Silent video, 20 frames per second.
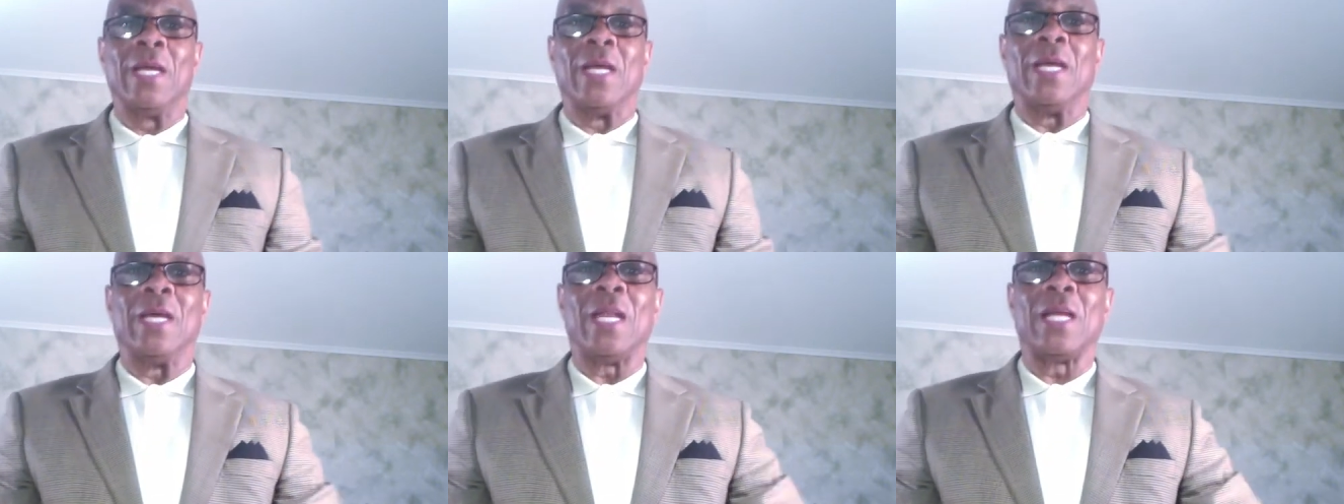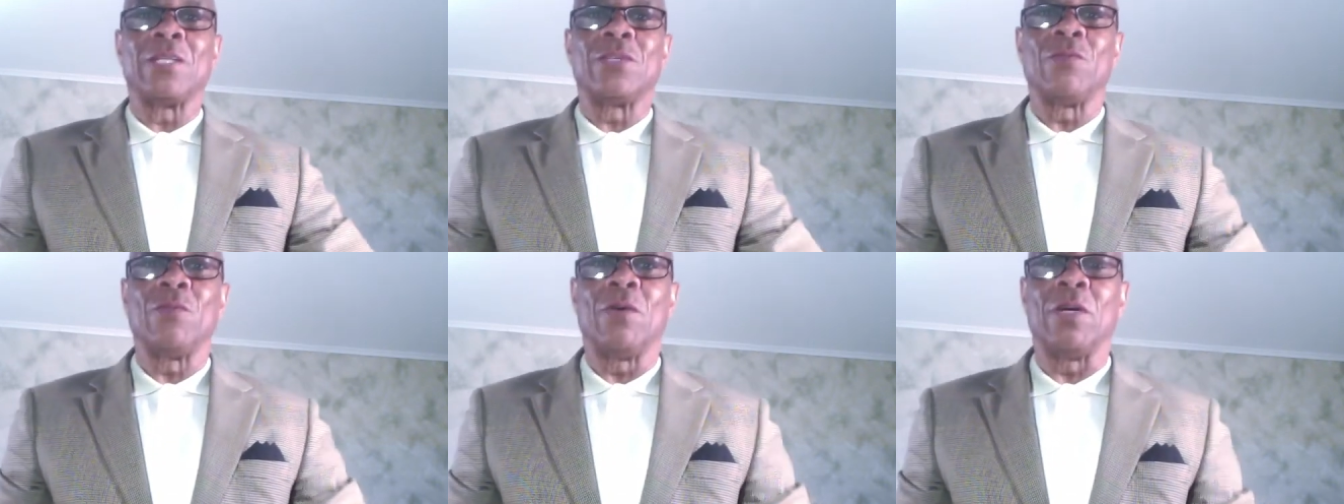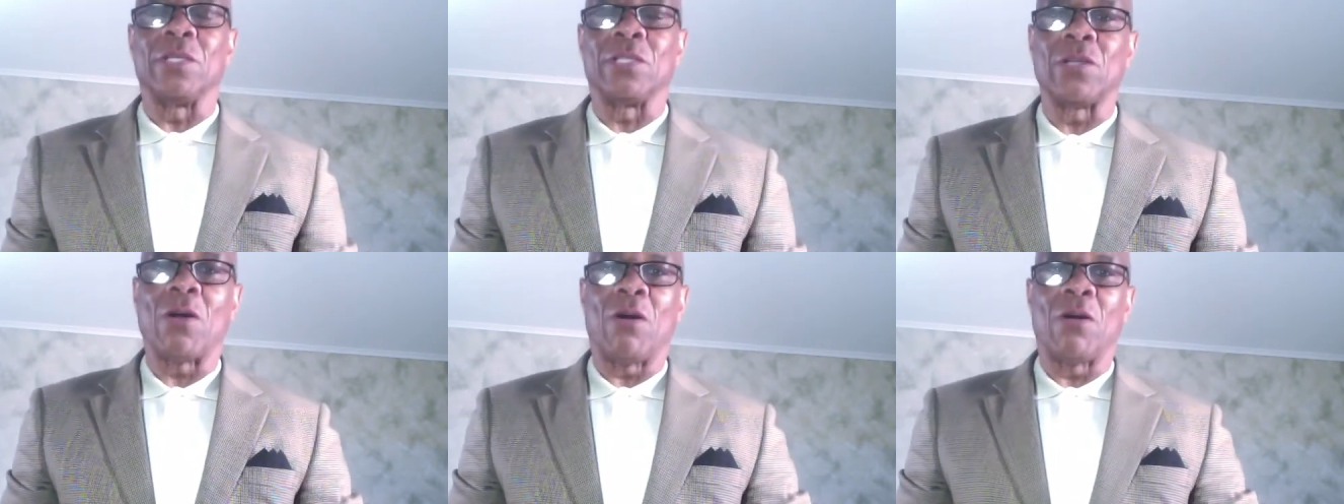and I just
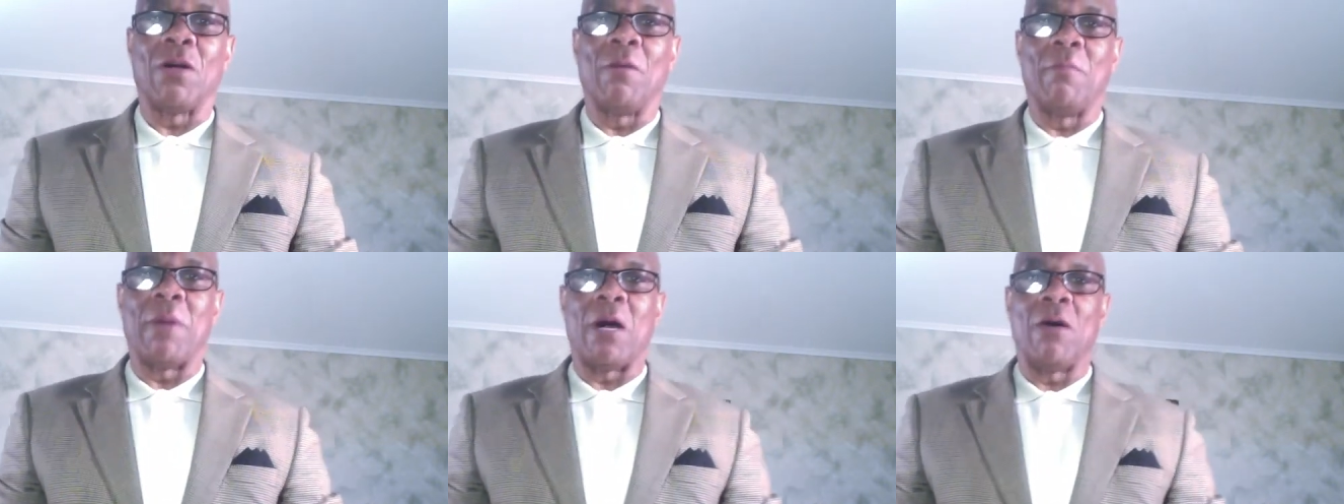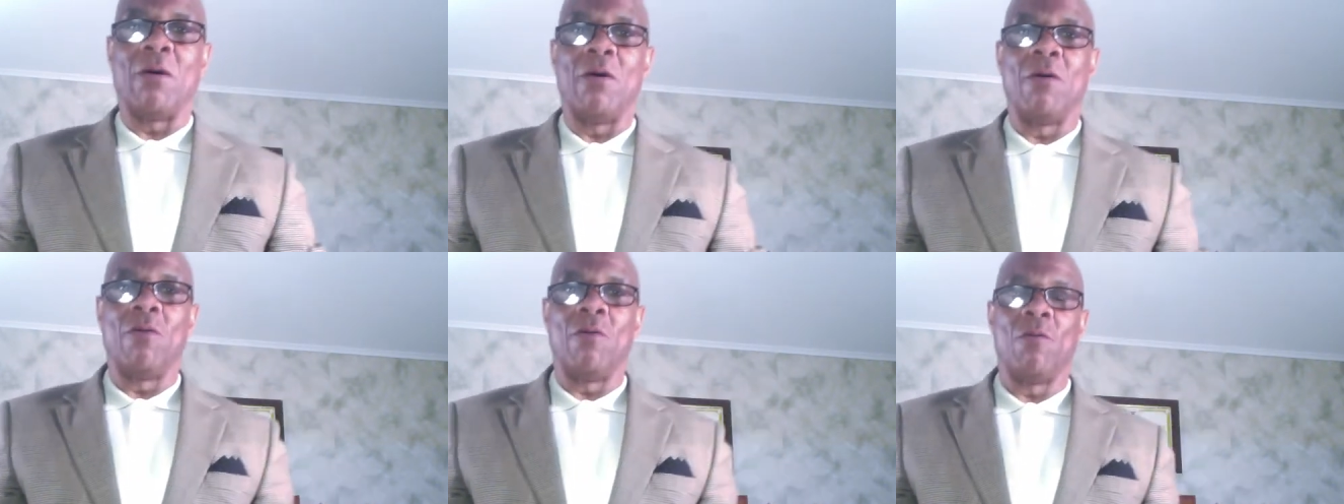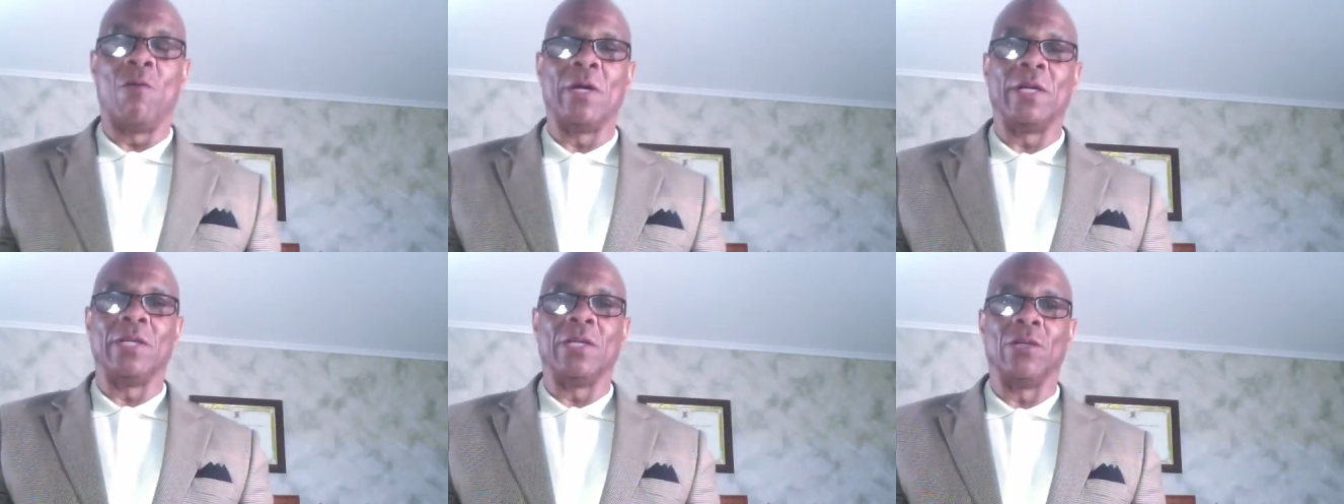want to talk about
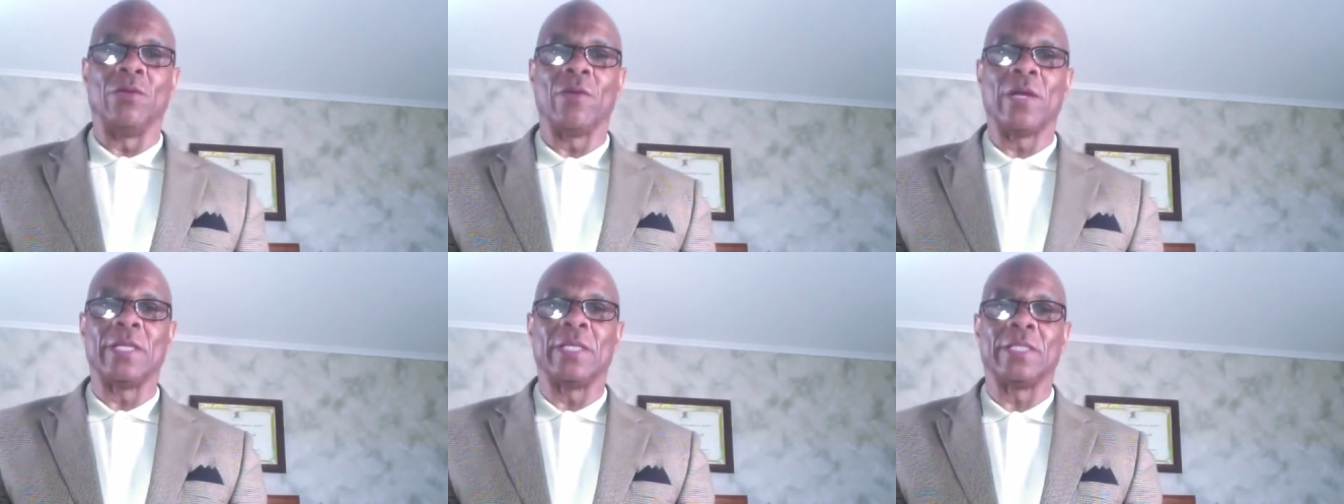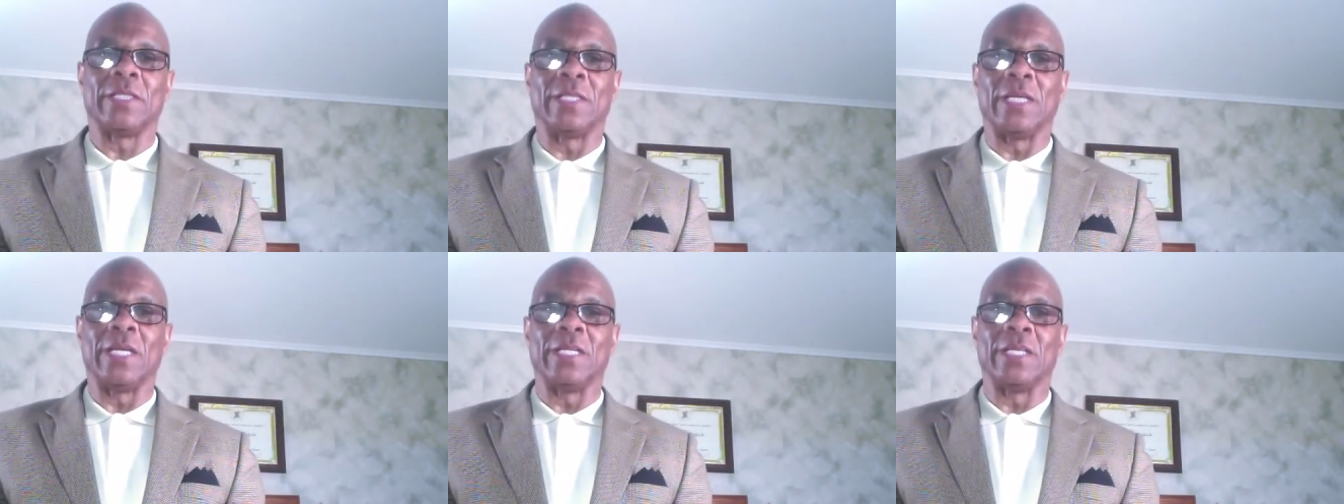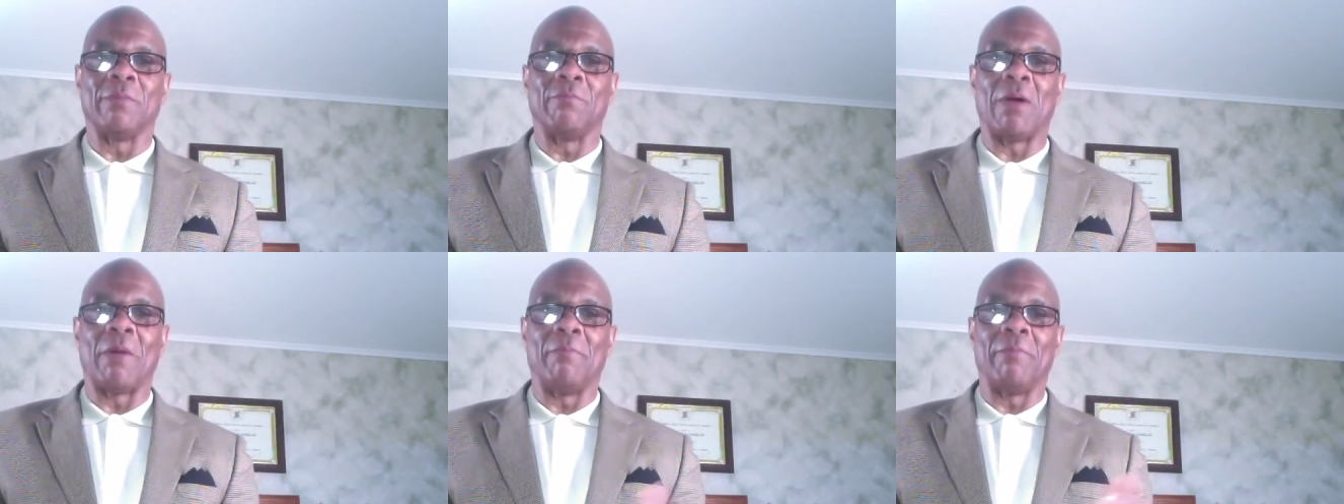one of the greatest things
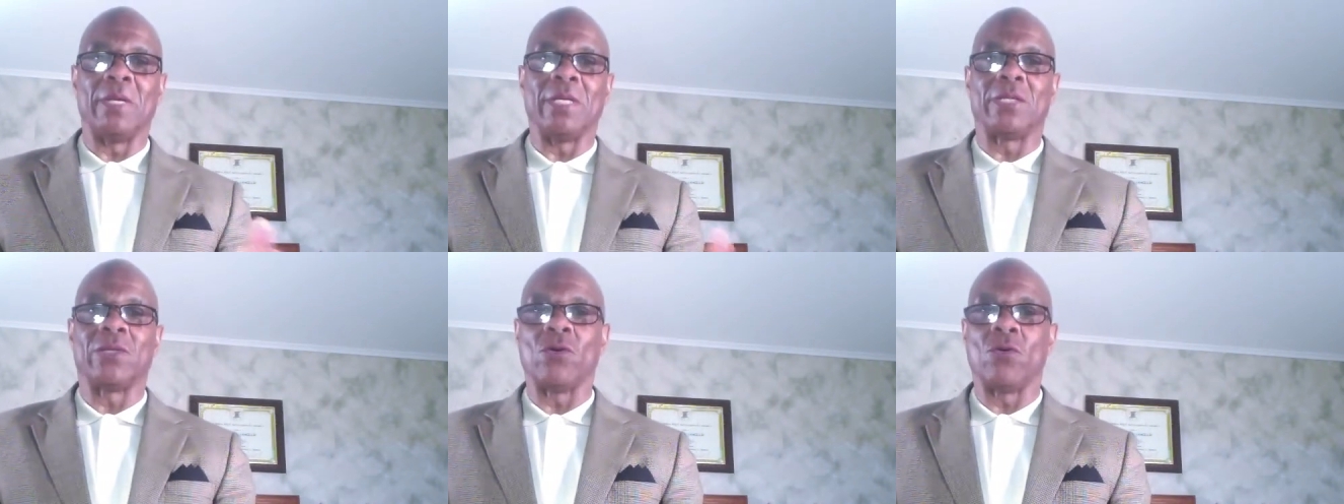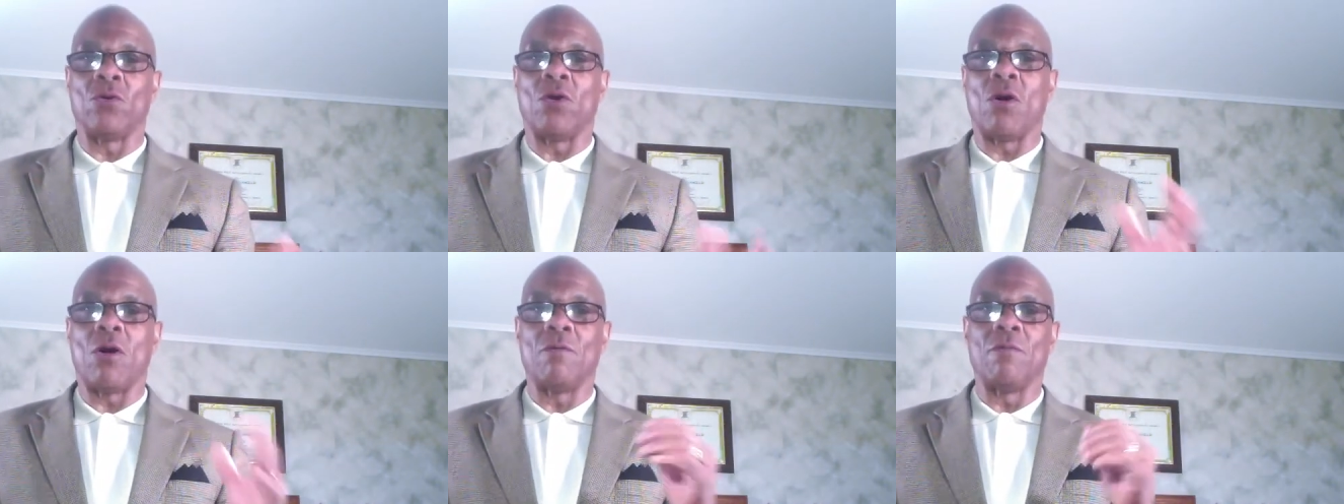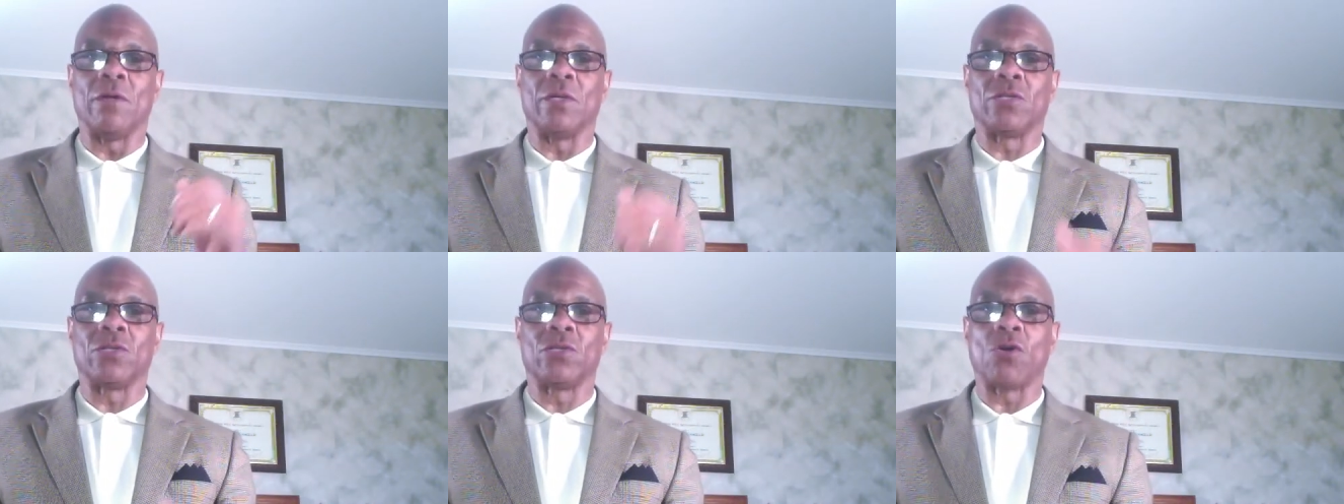that my mentor
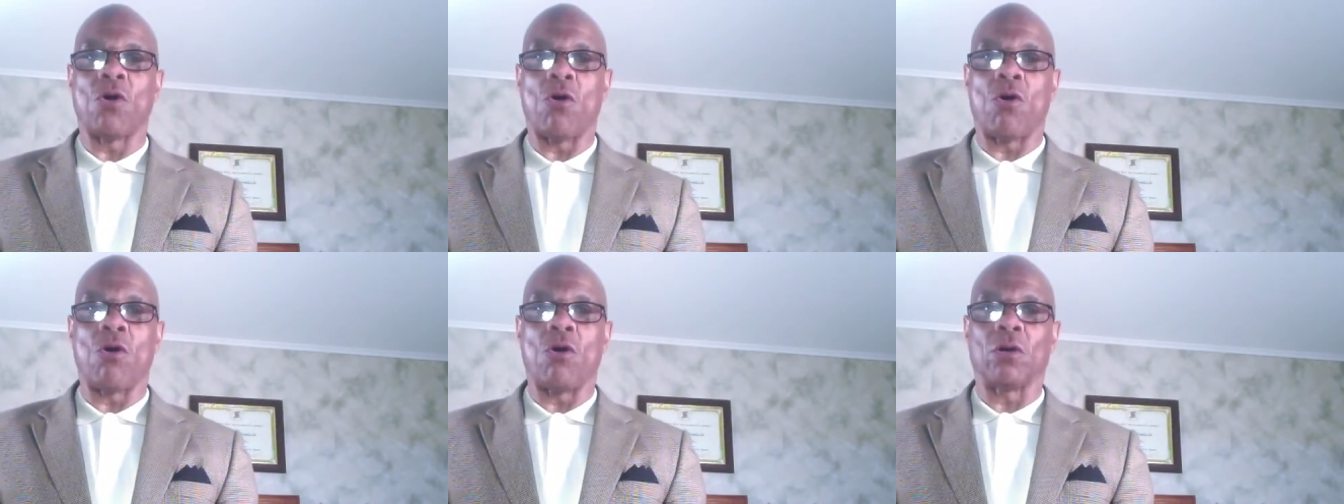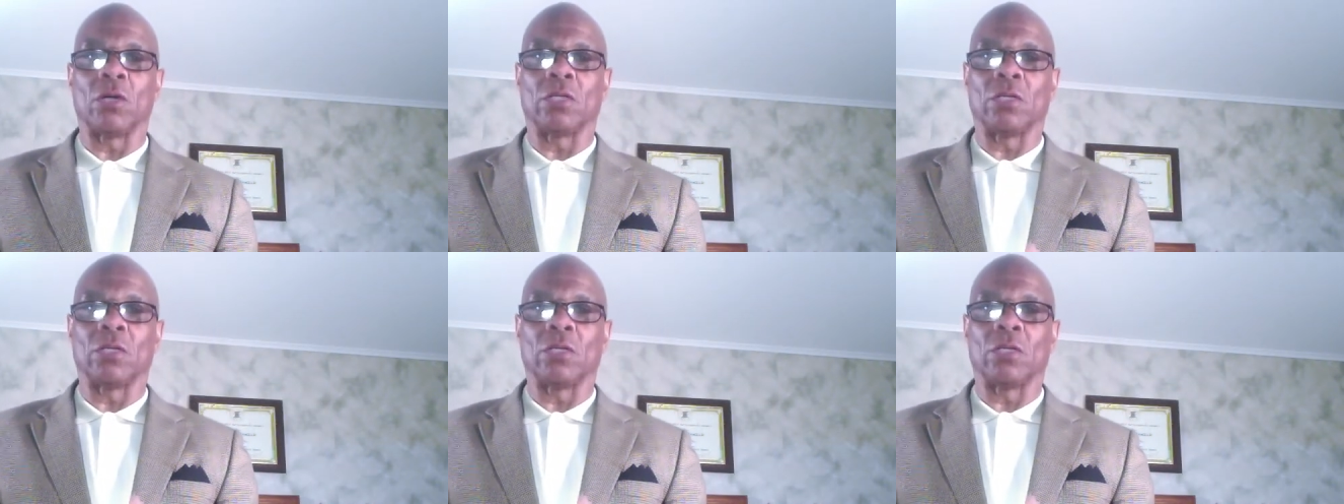always talked